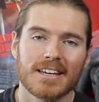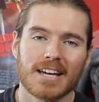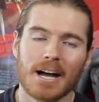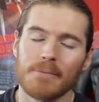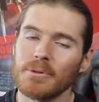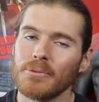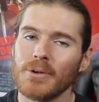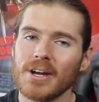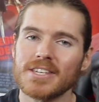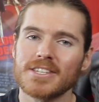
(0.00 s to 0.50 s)
A
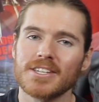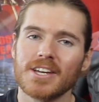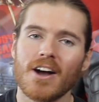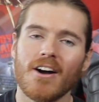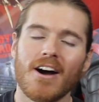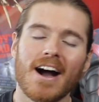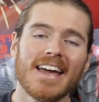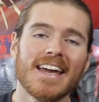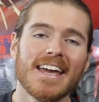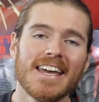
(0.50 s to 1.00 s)
couple of weeks ago,
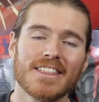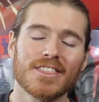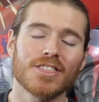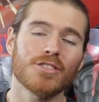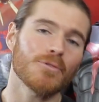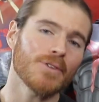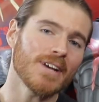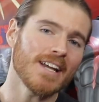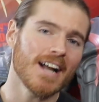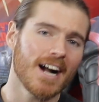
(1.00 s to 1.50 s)
I hit
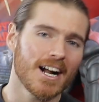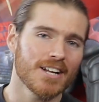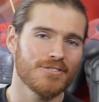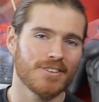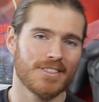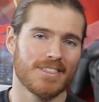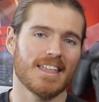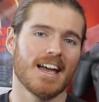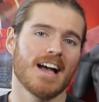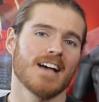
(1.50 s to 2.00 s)

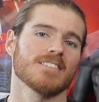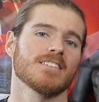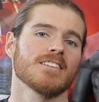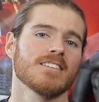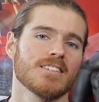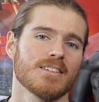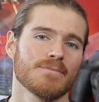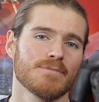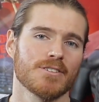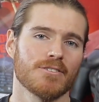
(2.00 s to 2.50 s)
300,000
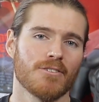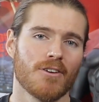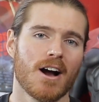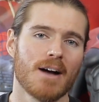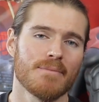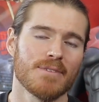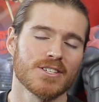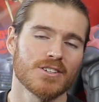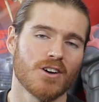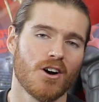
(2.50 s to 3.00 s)

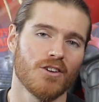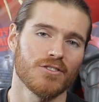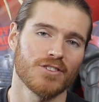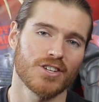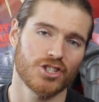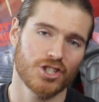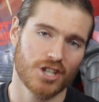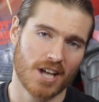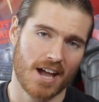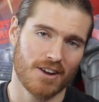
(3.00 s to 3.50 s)
subscribers on
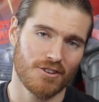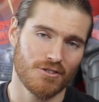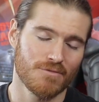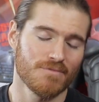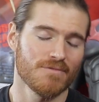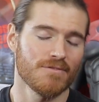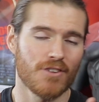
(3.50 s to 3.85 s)
the channel.